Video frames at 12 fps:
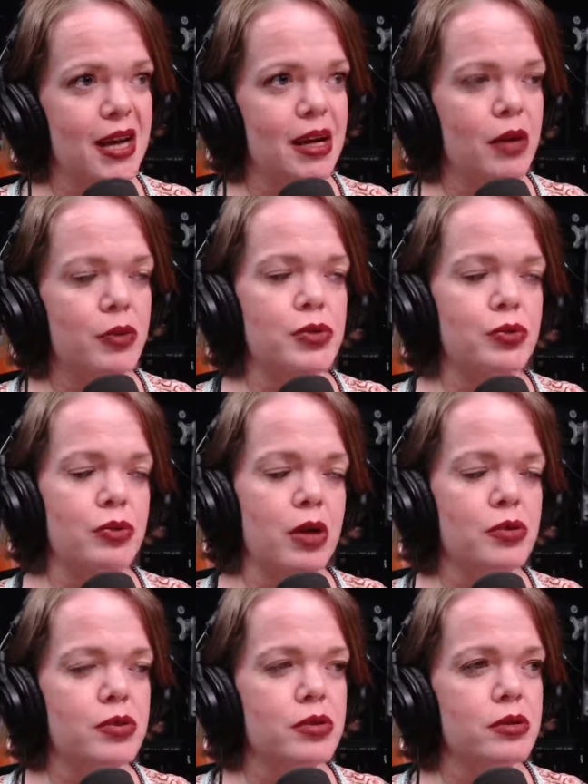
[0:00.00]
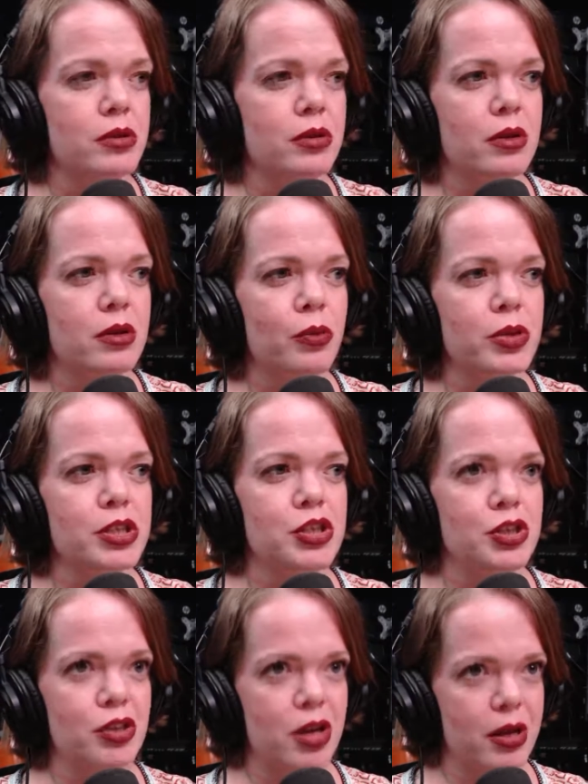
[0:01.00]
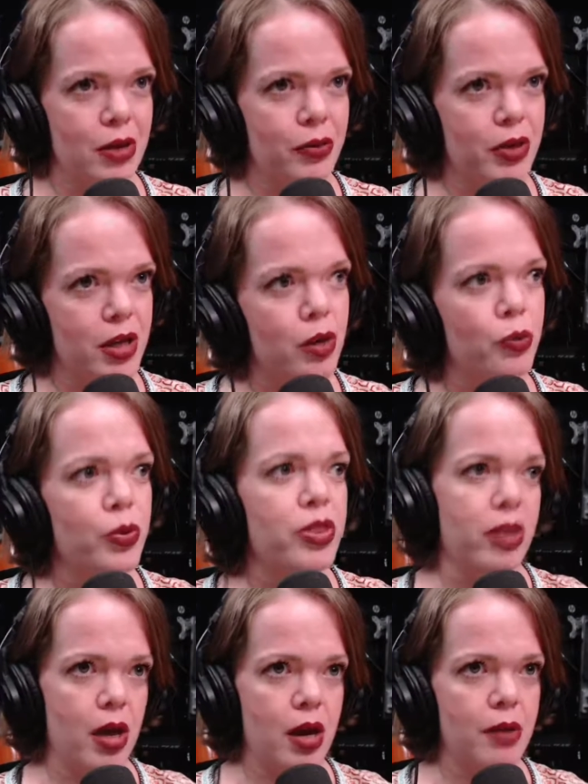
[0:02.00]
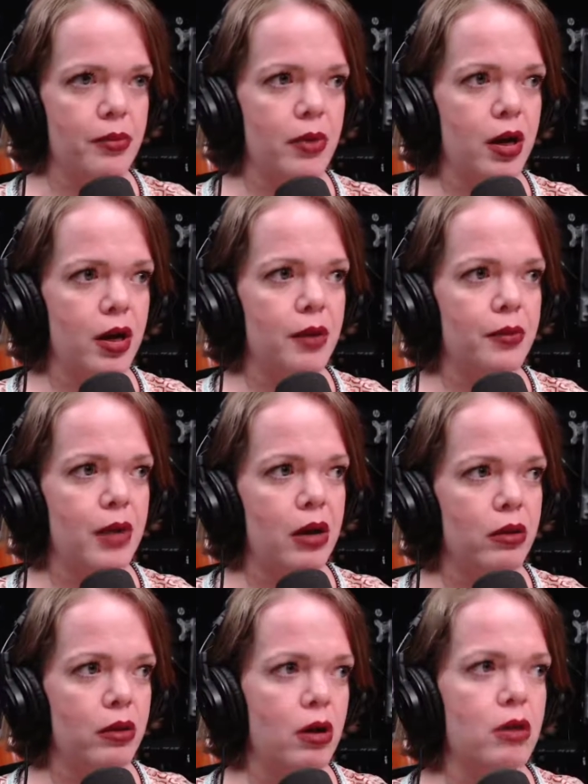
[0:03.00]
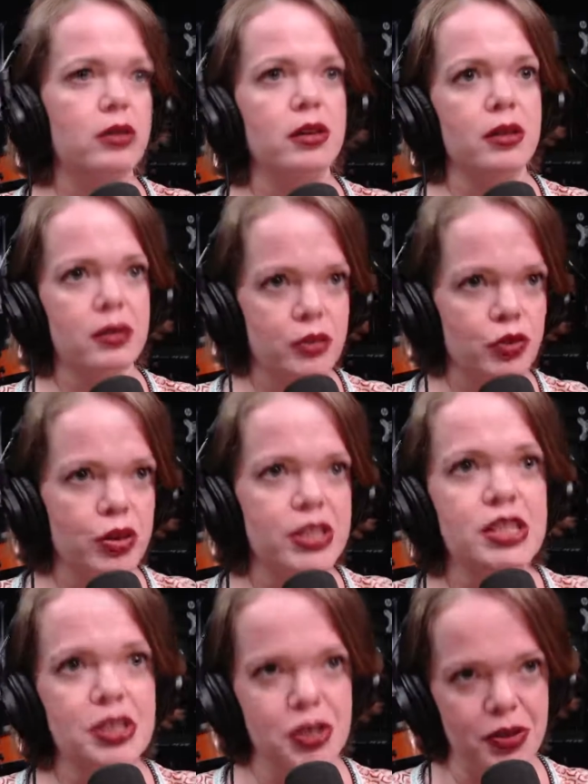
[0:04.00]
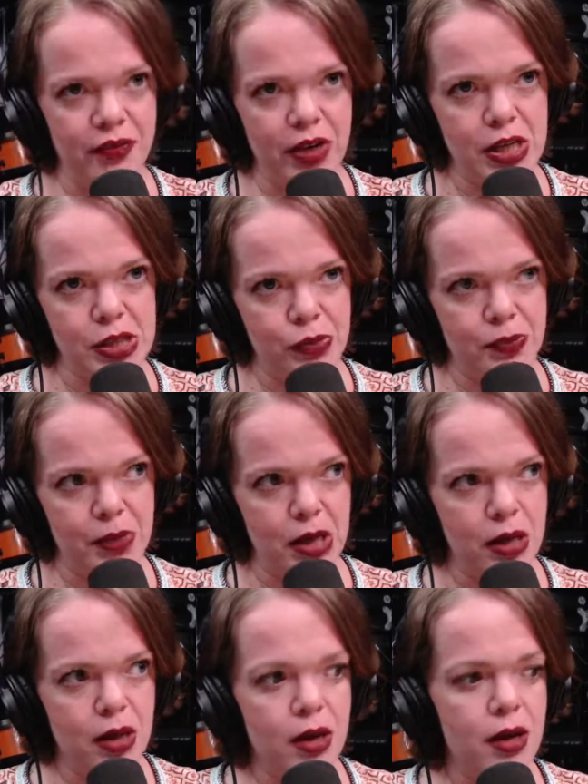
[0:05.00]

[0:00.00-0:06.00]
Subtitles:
I wasn't sure how that would go with them, how long the transition phase would be.